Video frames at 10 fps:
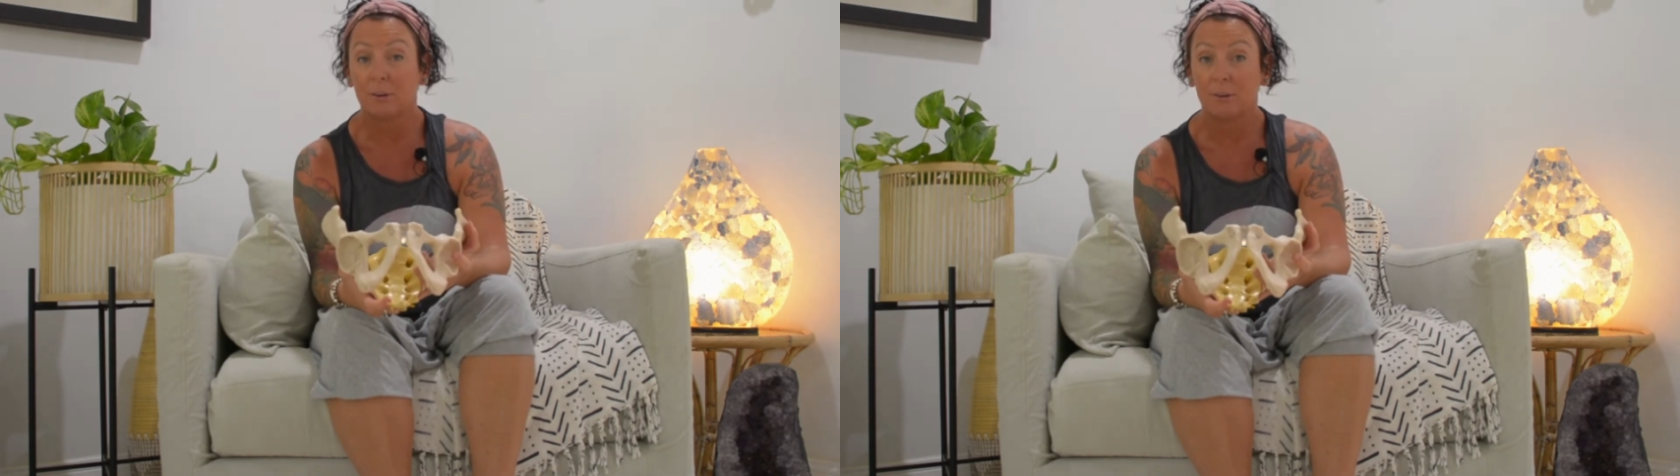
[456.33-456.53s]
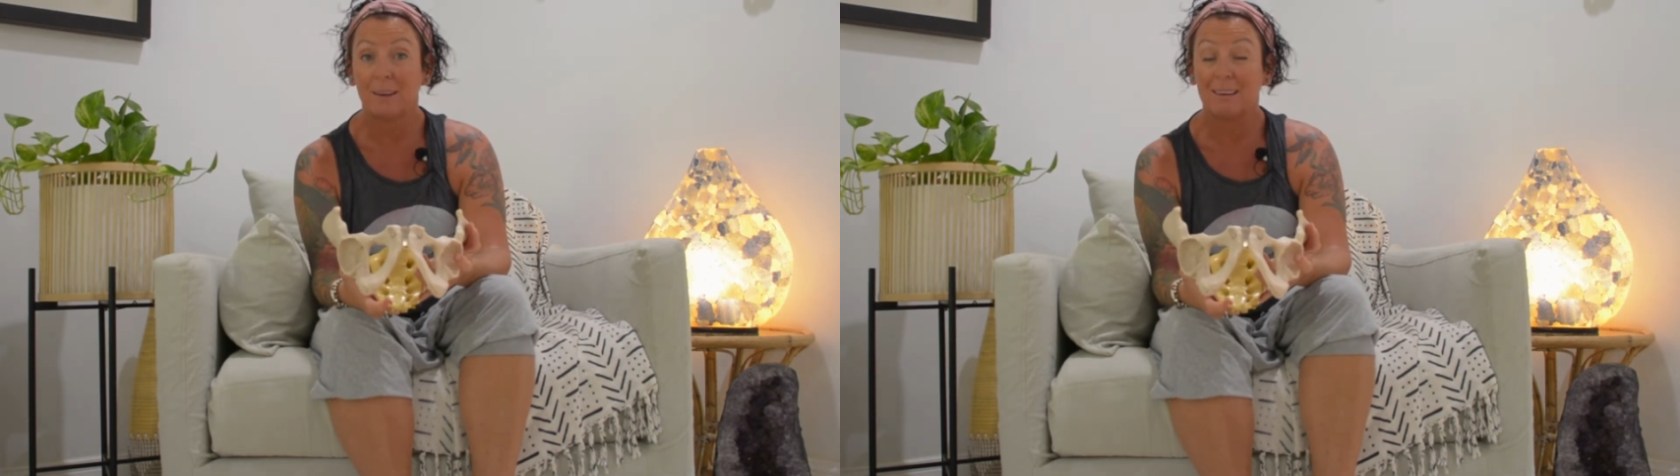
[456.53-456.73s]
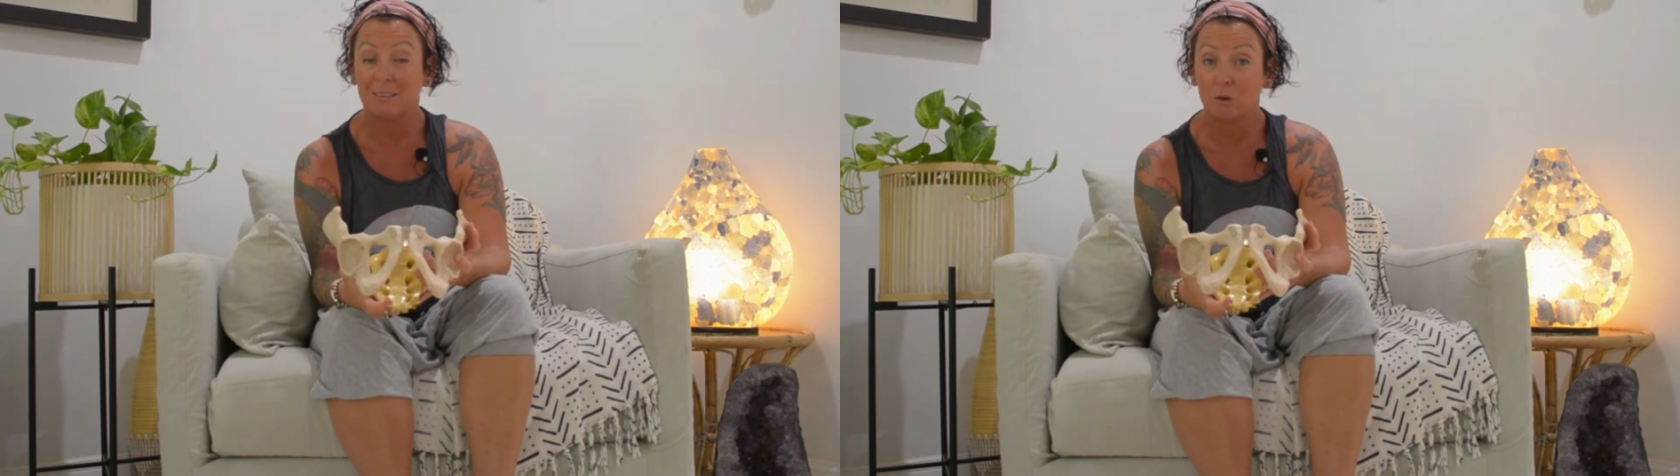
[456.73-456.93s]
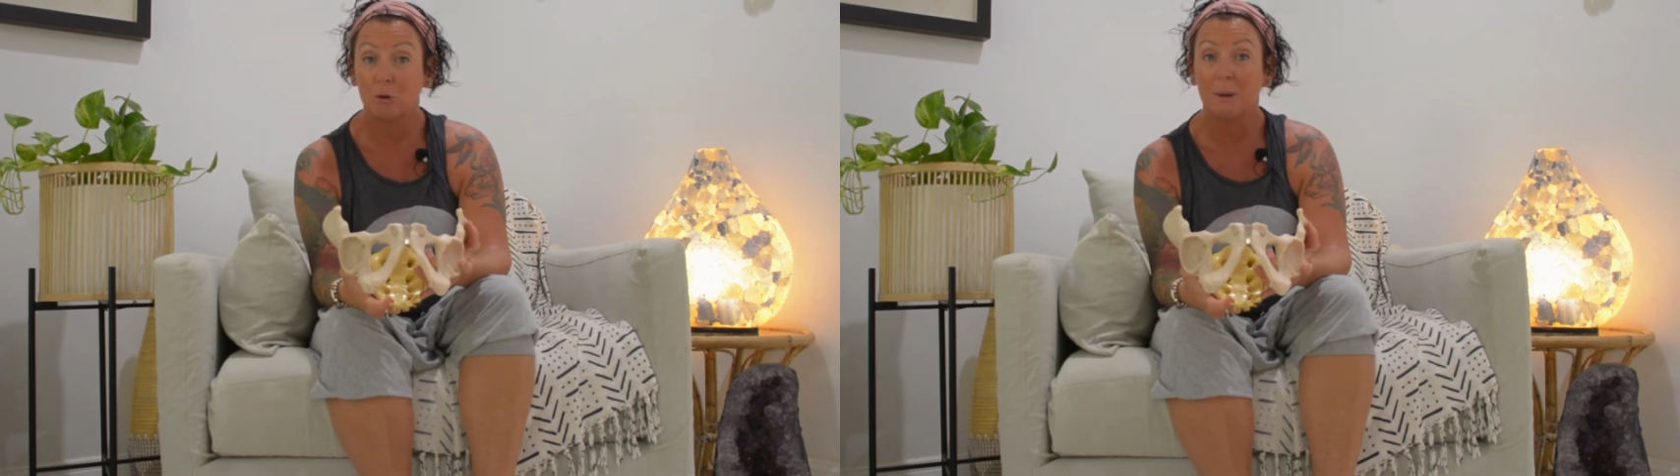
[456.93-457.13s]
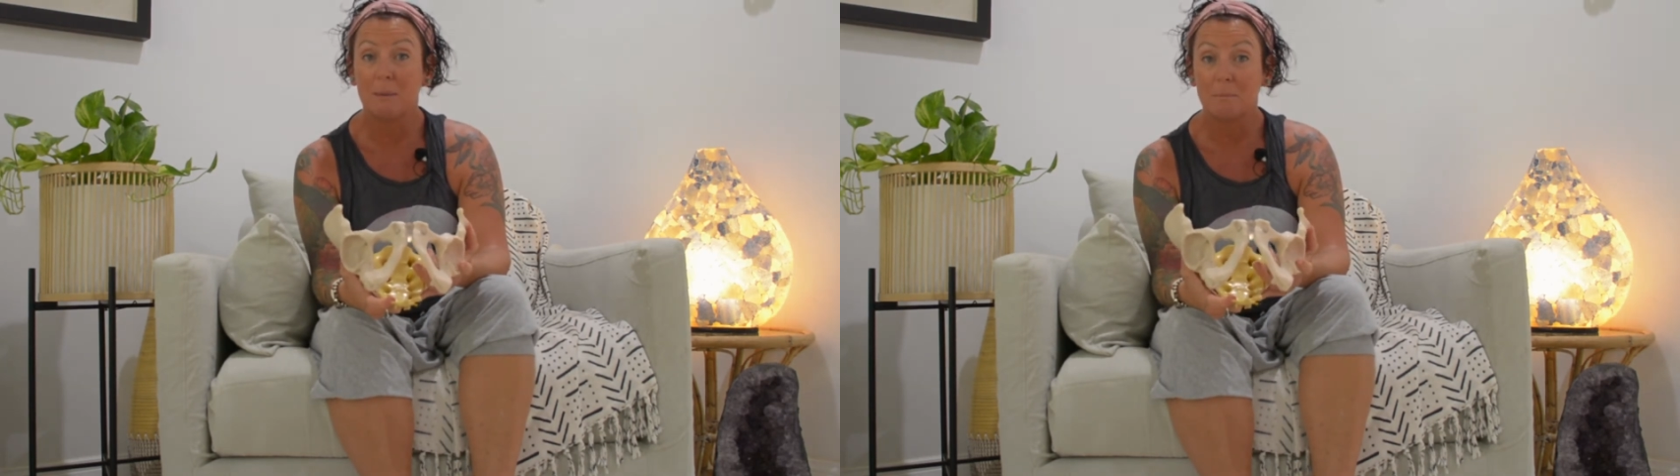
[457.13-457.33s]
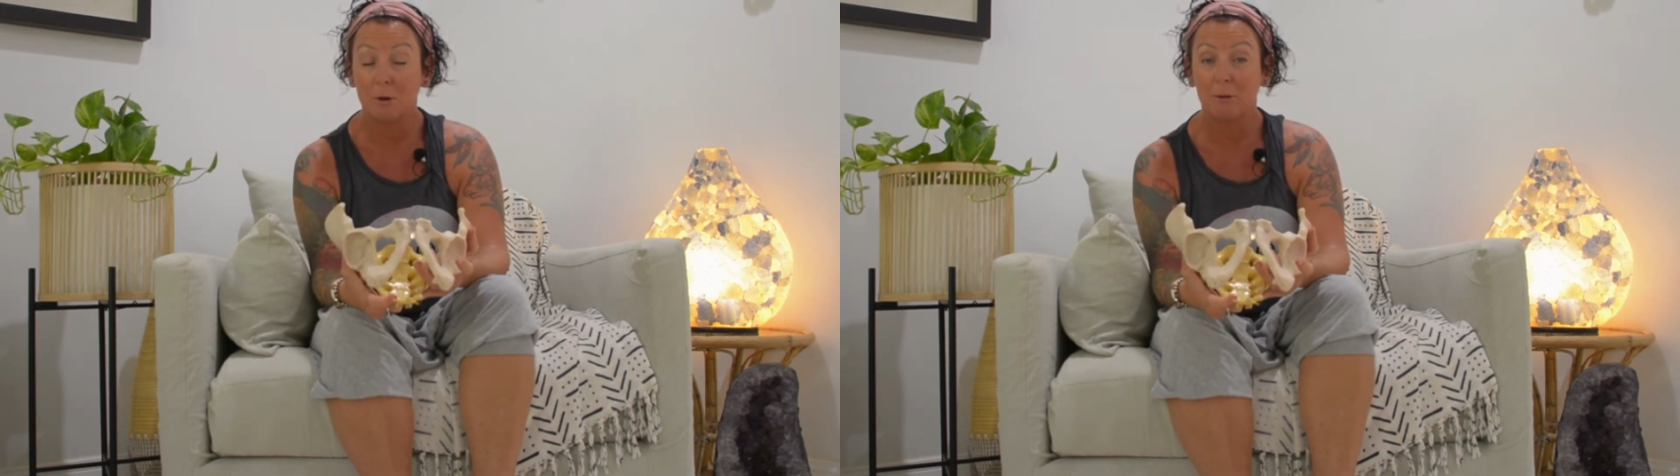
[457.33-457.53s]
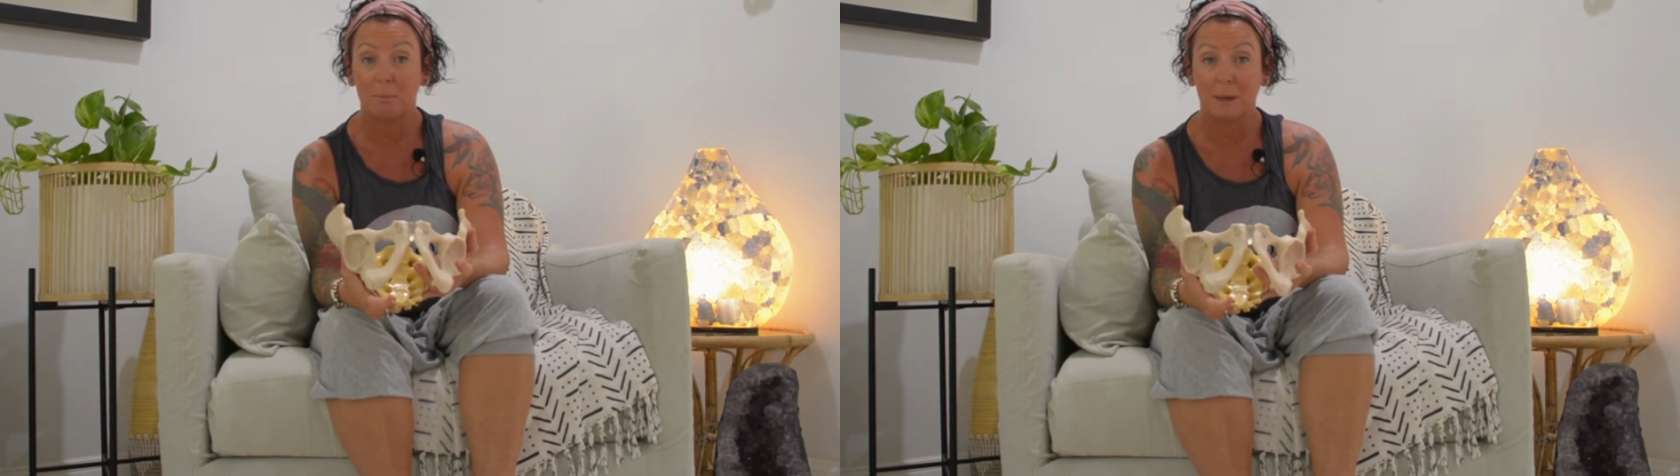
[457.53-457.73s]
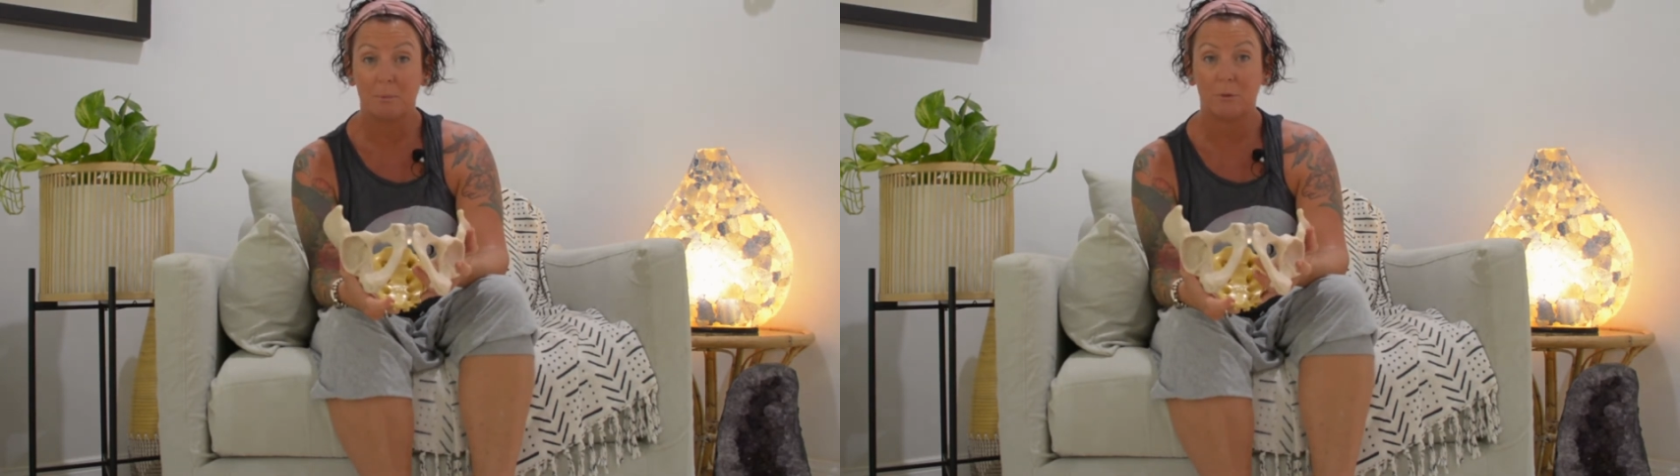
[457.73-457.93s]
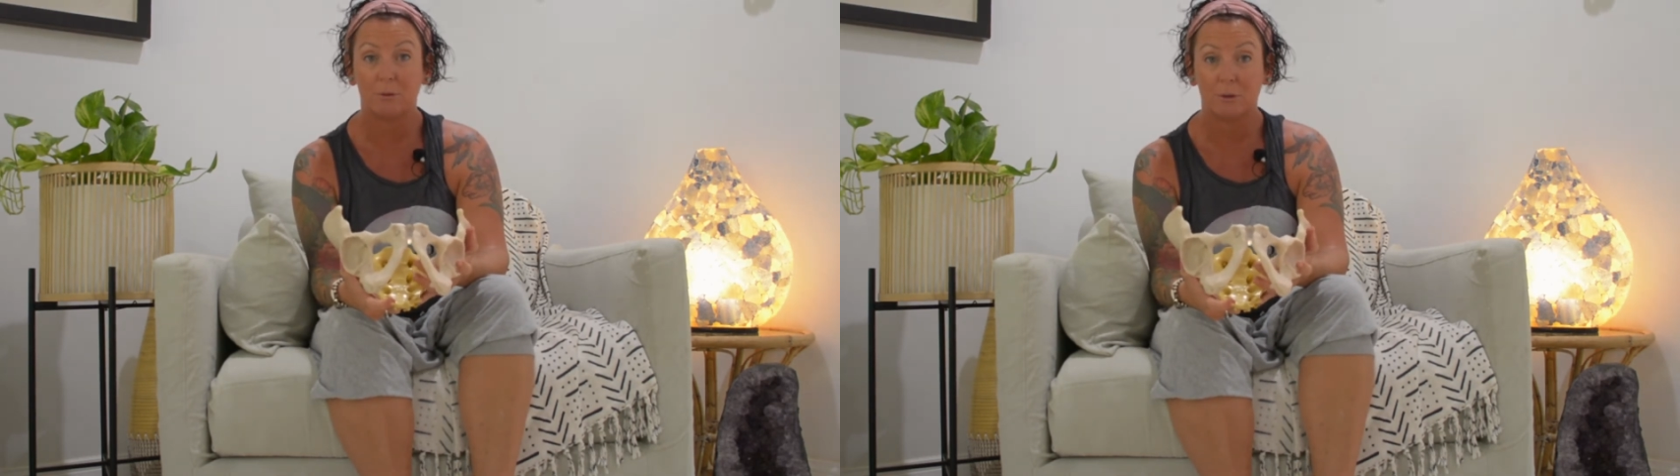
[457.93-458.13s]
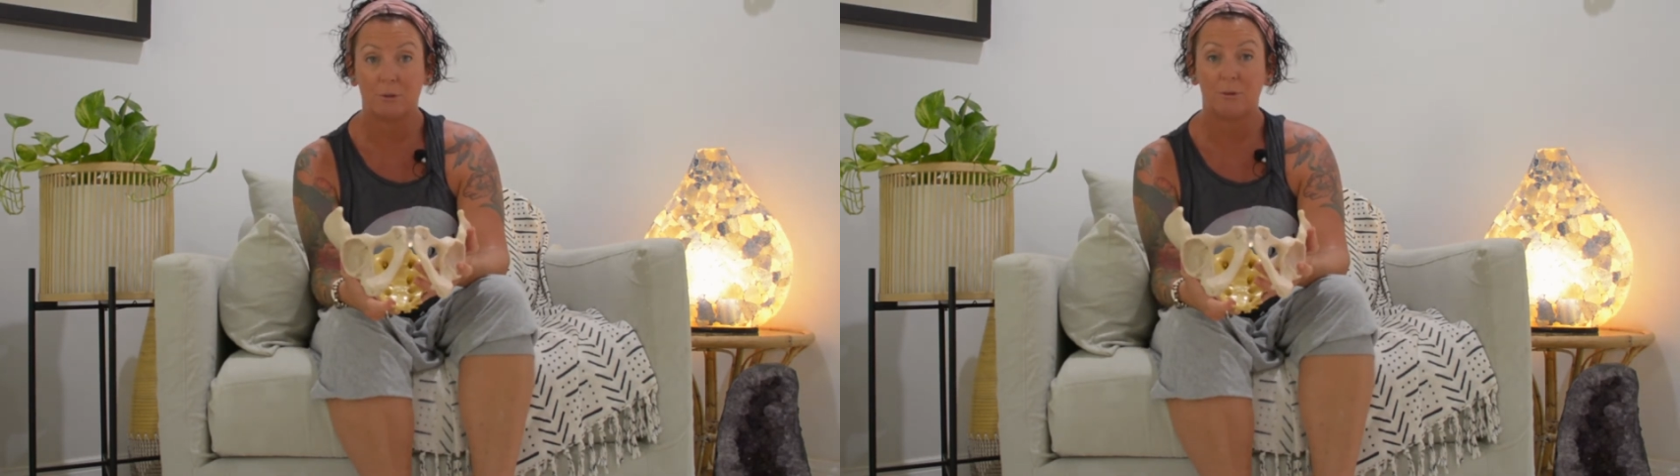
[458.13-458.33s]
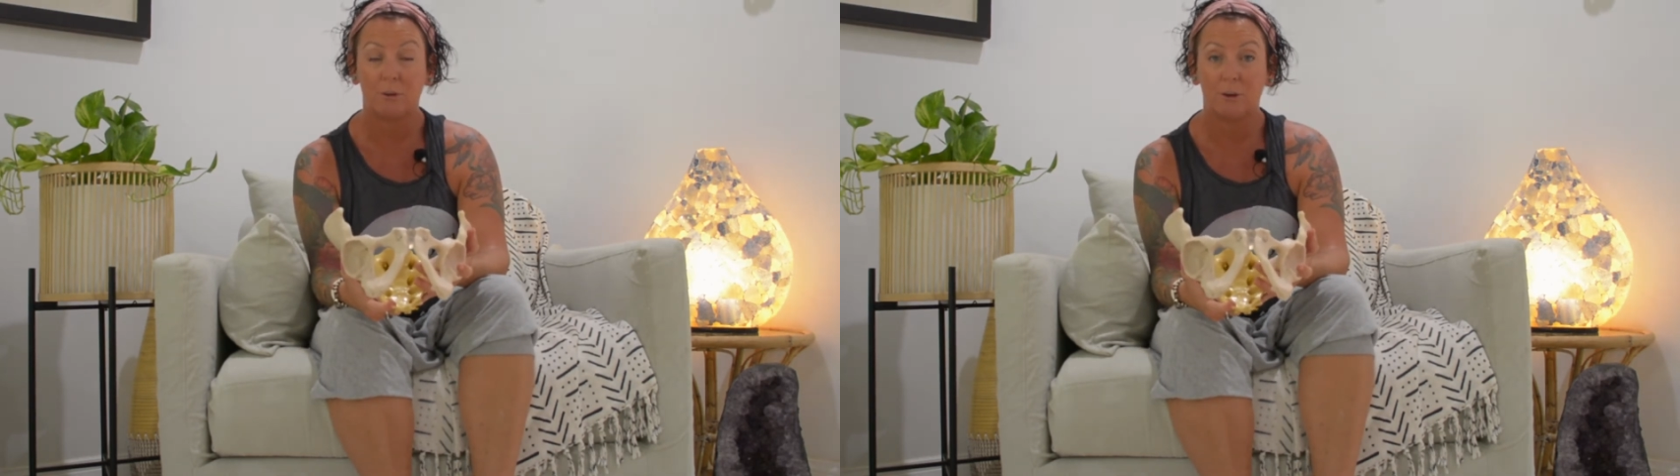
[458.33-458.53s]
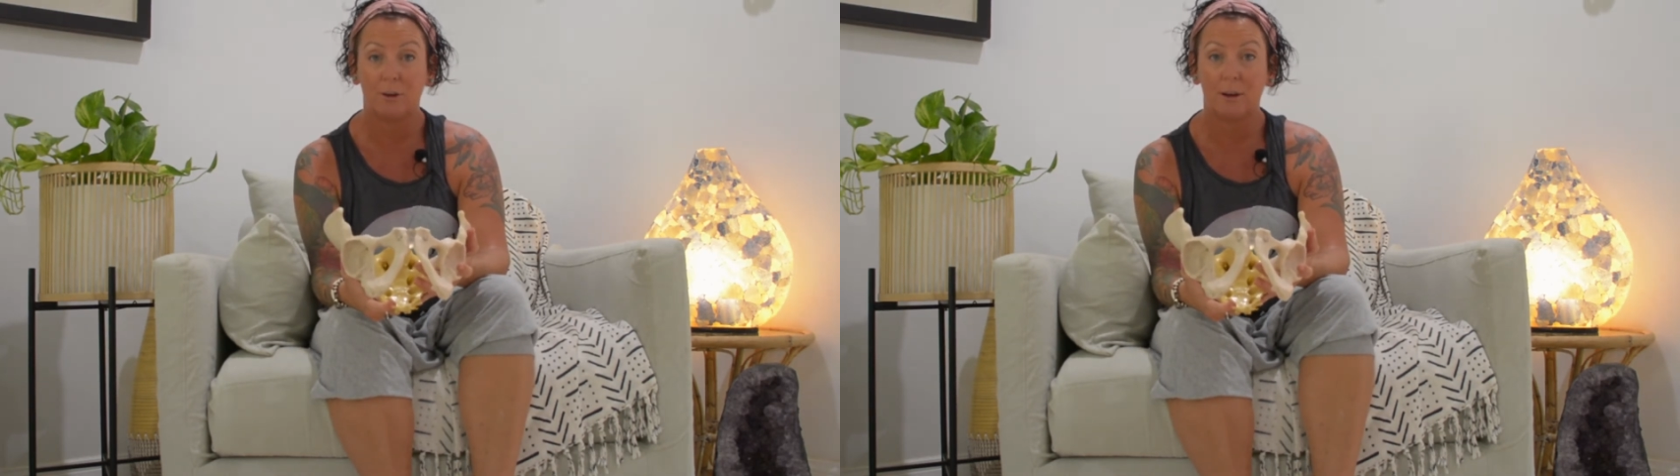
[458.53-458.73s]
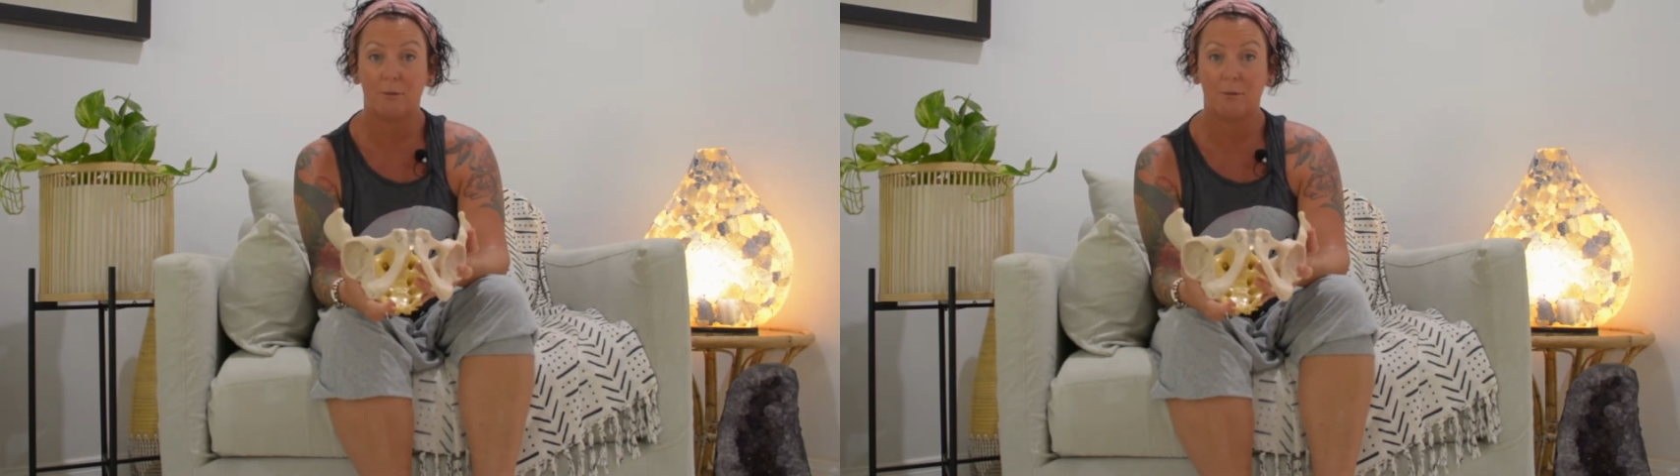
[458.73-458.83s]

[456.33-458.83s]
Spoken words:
because that's normally most people's concern